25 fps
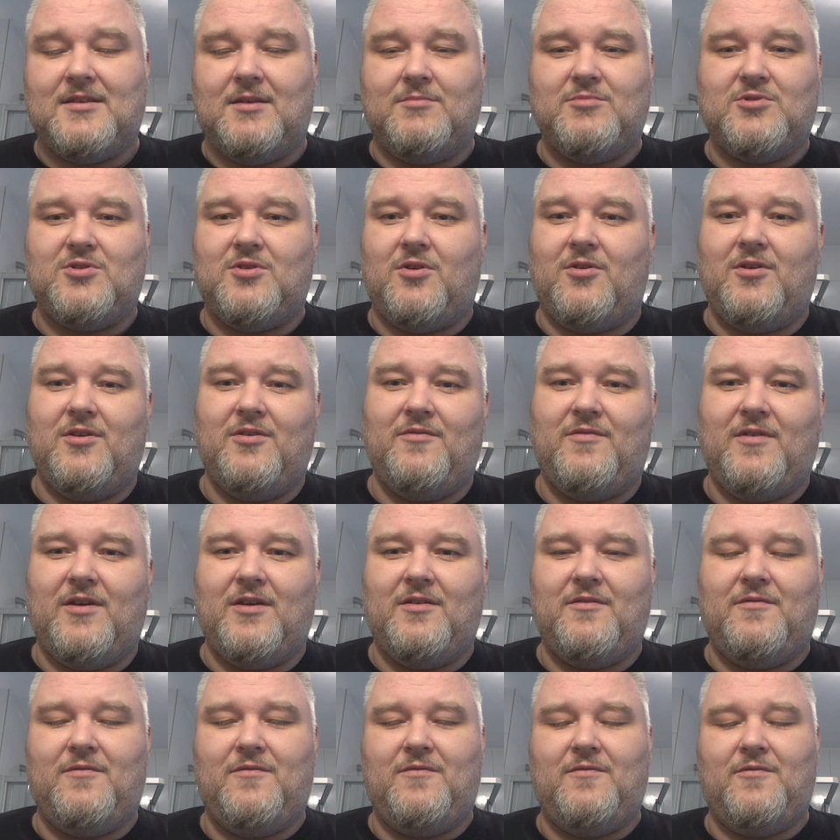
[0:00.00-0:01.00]
I'm sorry if
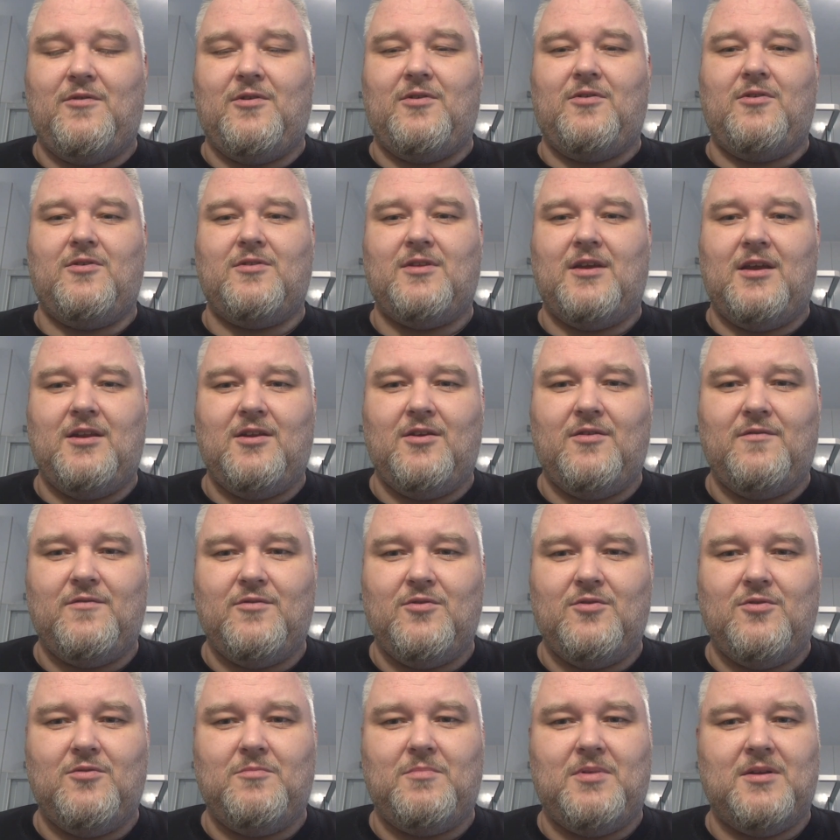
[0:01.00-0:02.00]
I forgot any of
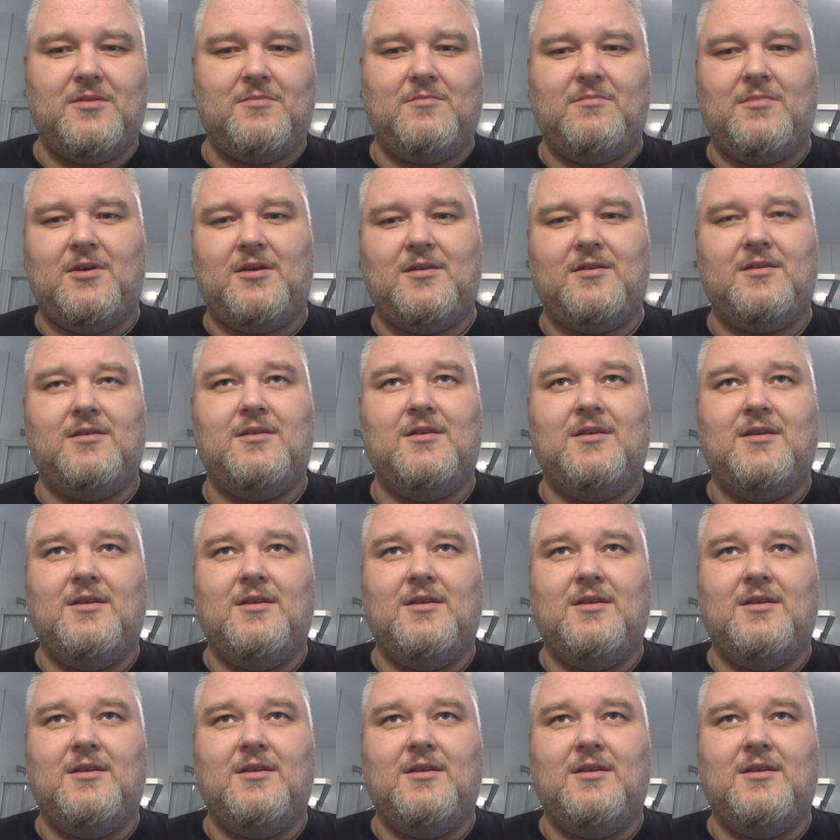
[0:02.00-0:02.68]
you, but my